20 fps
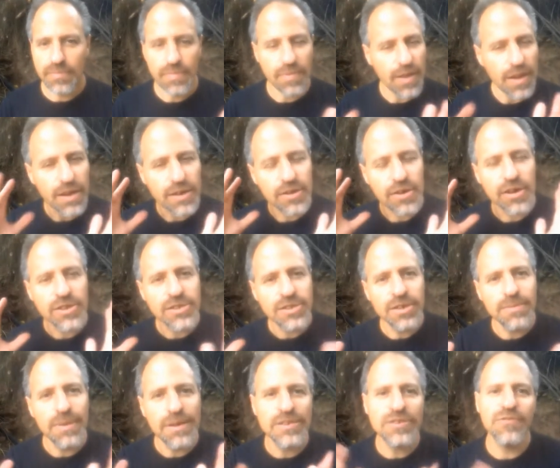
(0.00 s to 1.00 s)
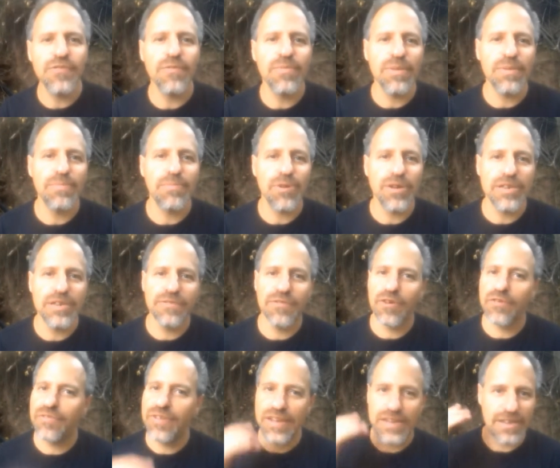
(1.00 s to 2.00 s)
not so much from the point of view of
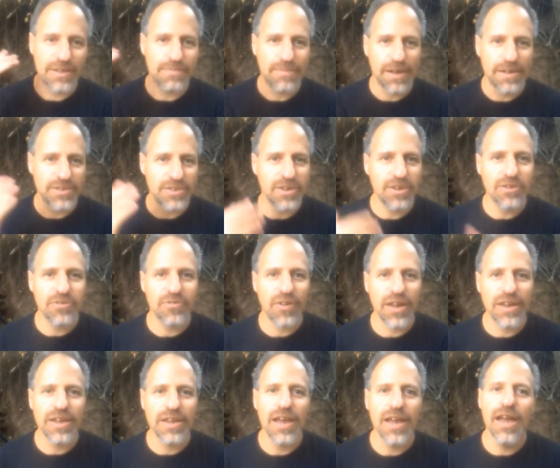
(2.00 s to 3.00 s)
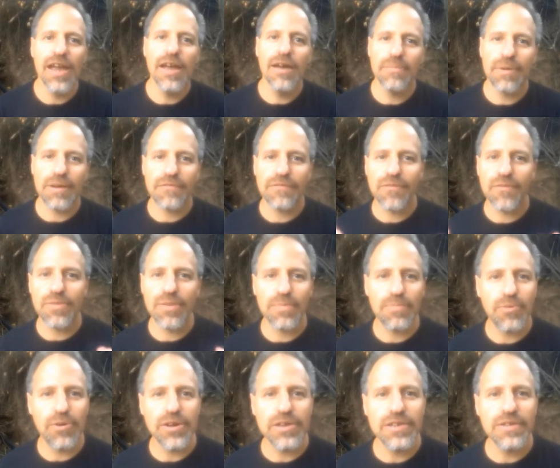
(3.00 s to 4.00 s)
hitting max heart rate, but from the
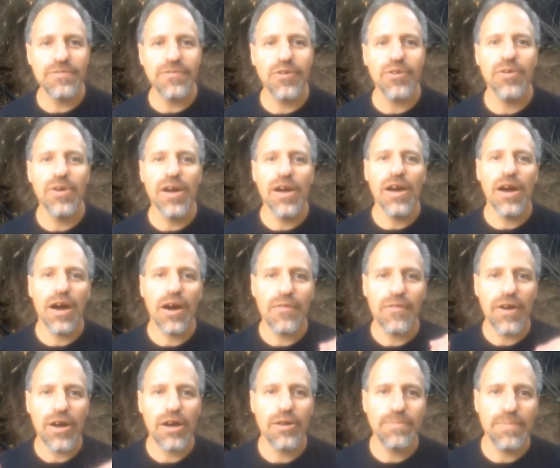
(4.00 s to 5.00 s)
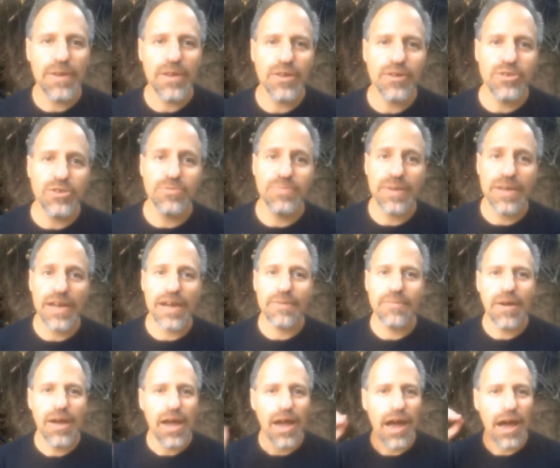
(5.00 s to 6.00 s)
point of view of helping you to become
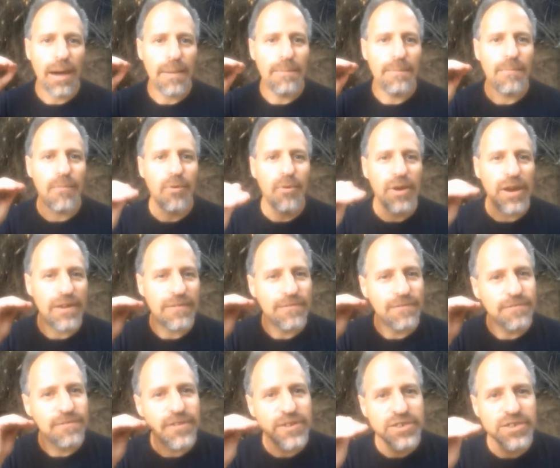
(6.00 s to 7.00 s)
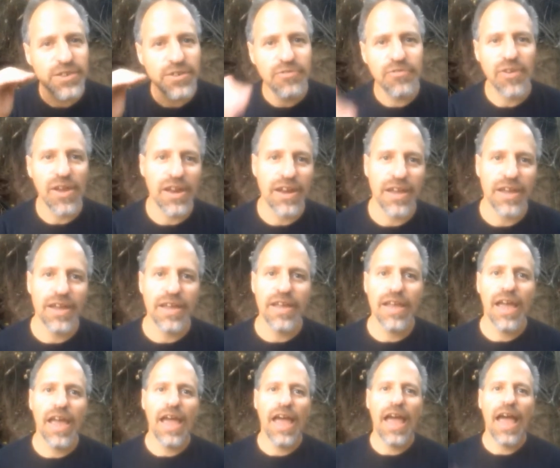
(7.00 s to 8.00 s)
a more efficient runner
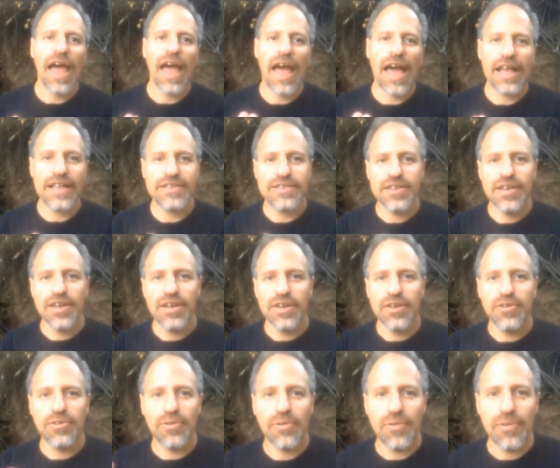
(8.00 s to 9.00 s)
at your